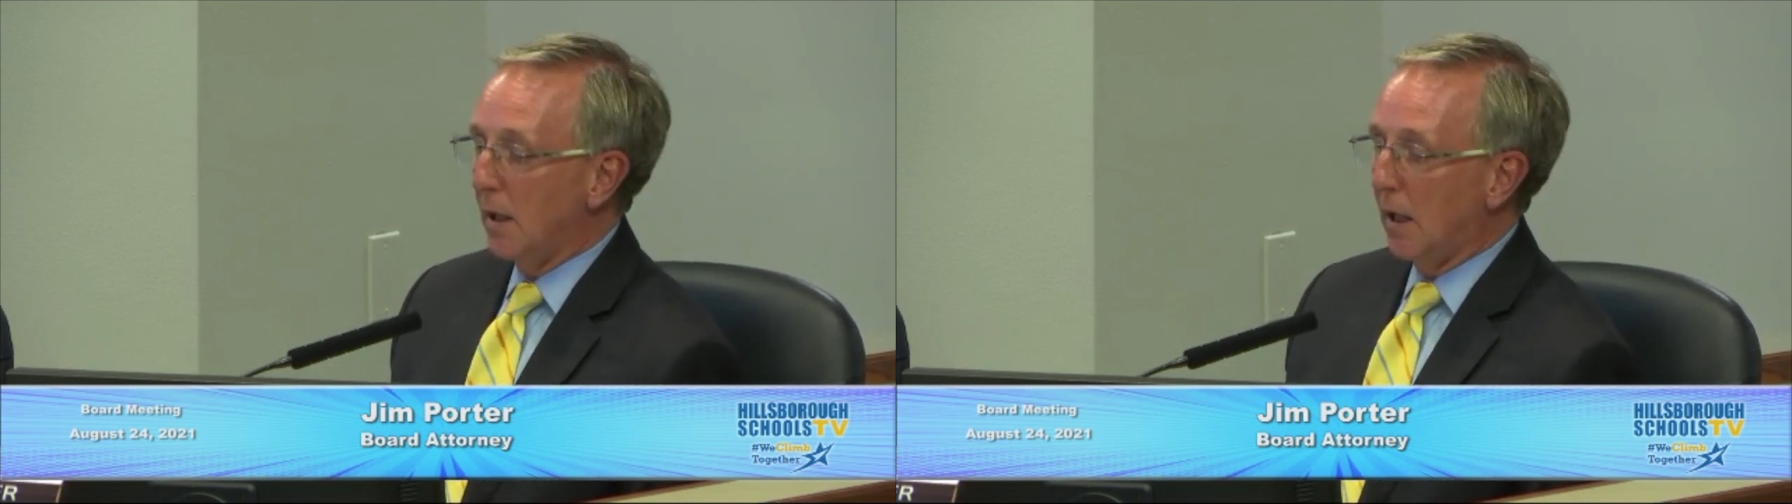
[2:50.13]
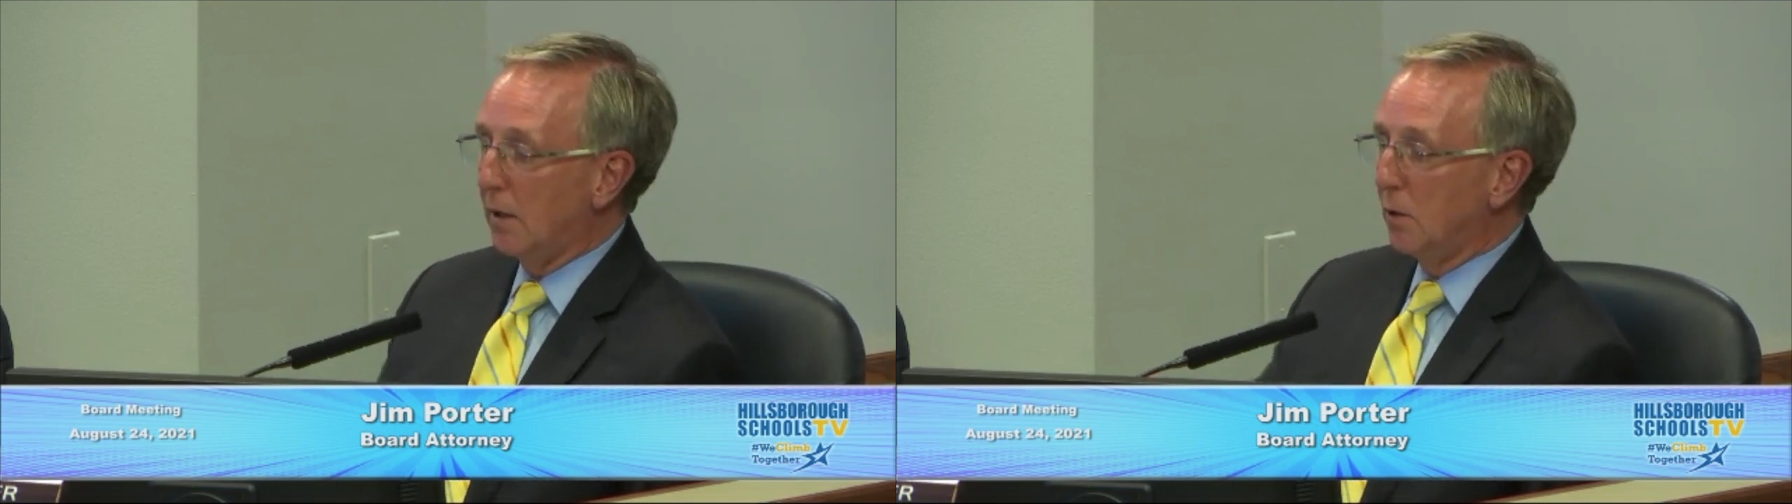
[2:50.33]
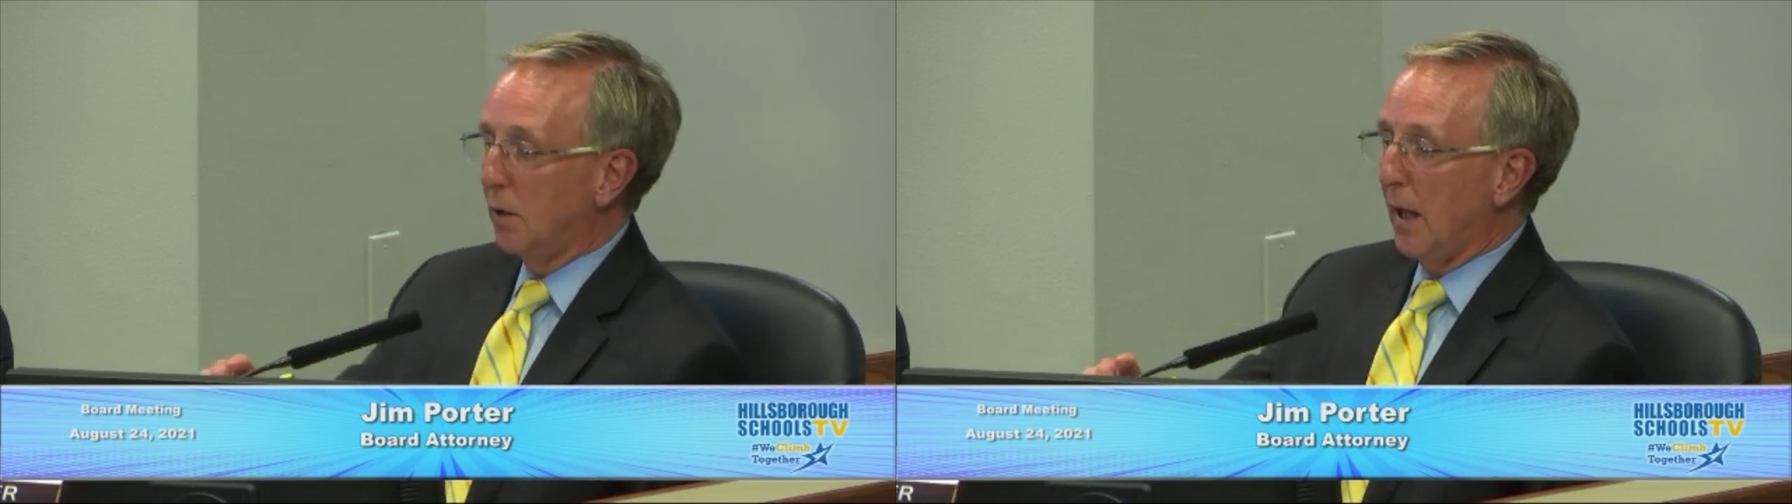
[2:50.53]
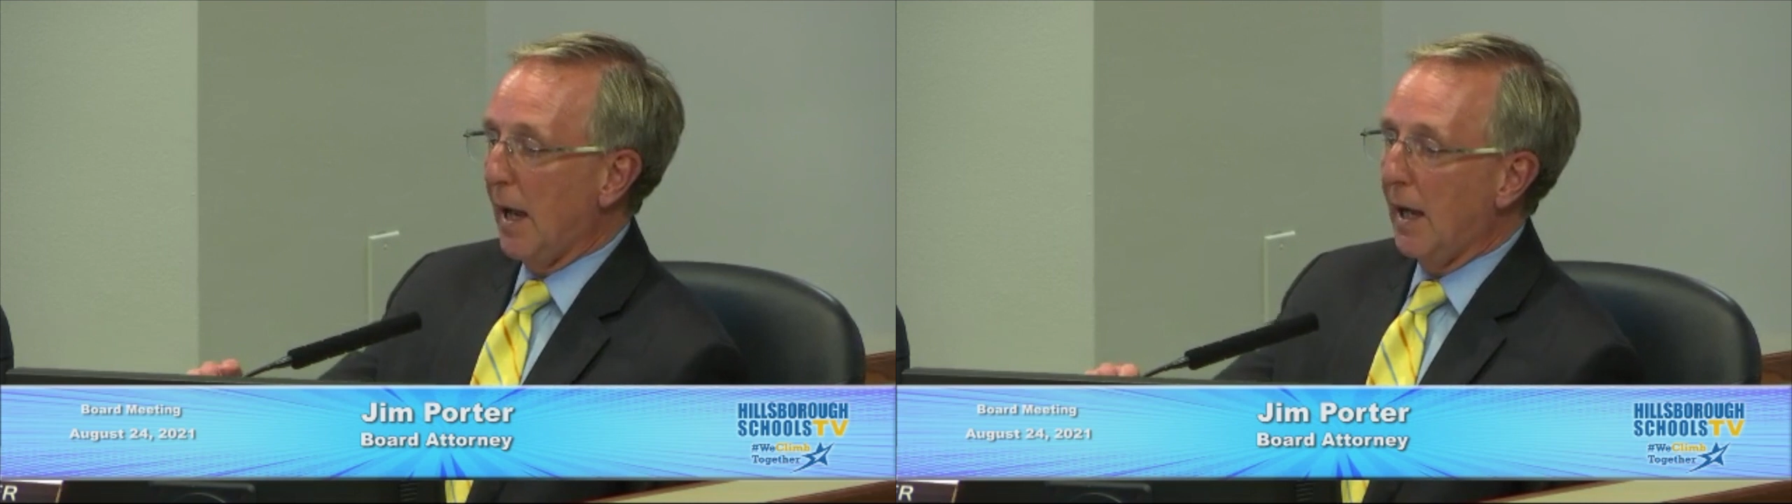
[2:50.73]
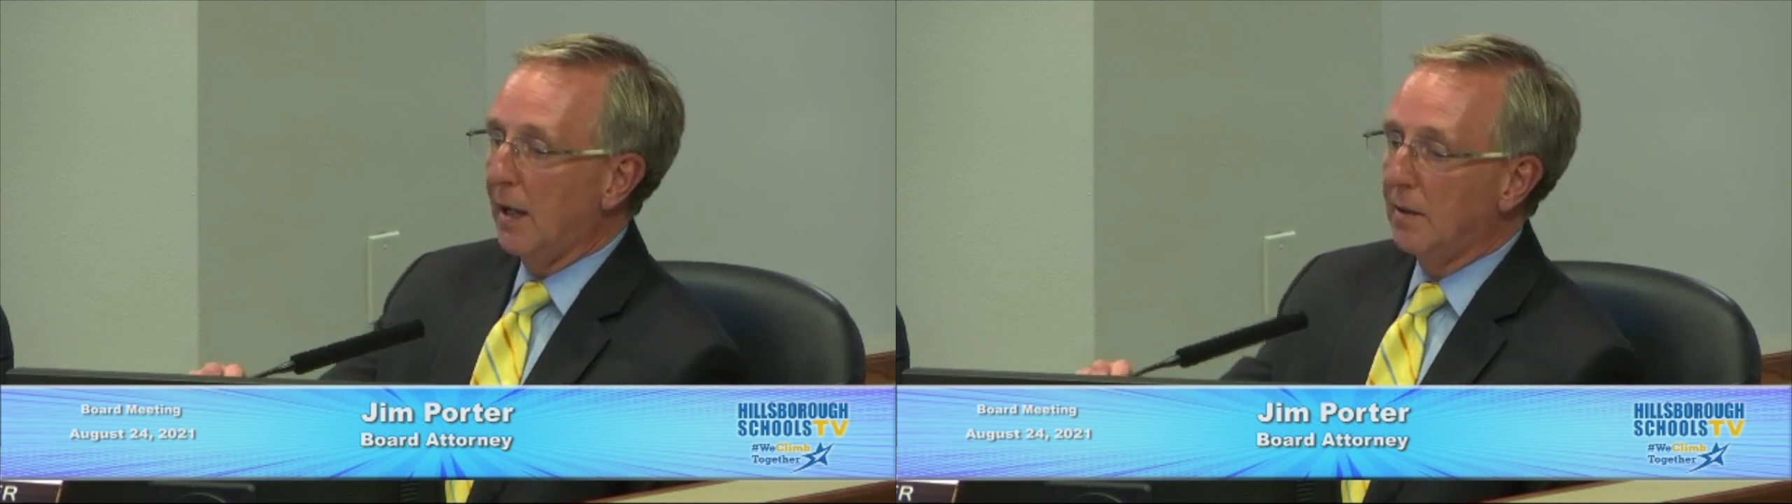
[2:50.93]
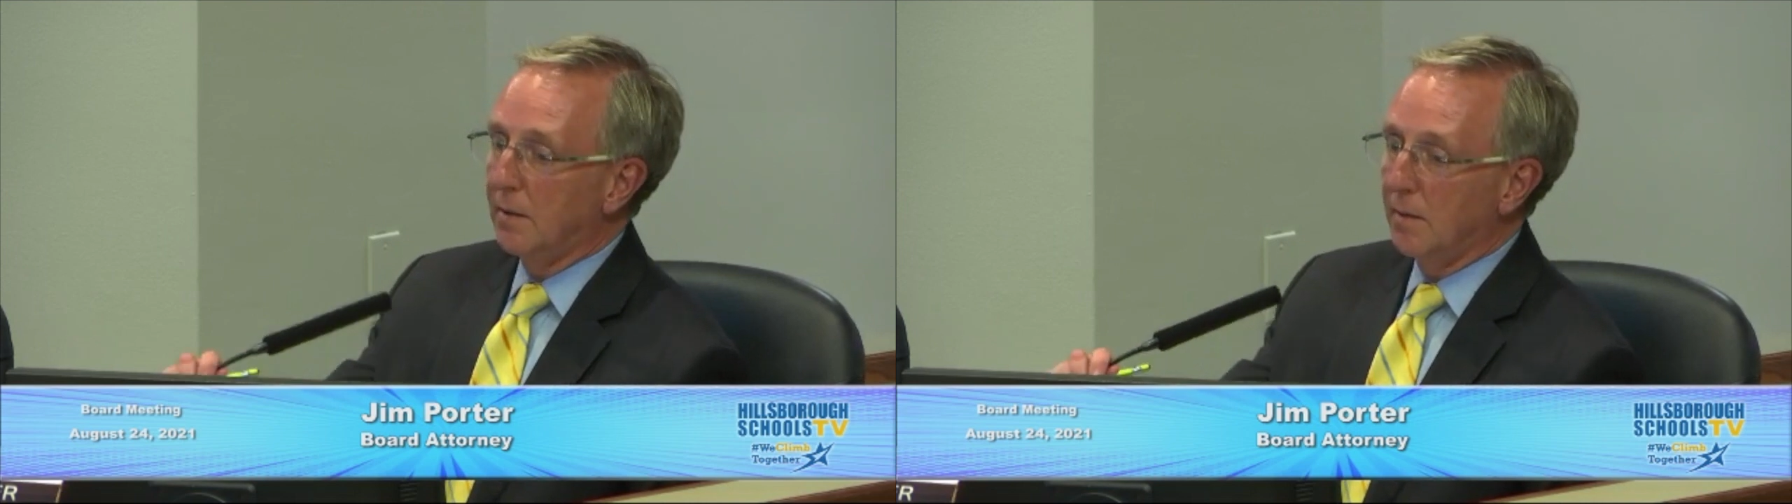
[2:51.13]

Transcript: and you could add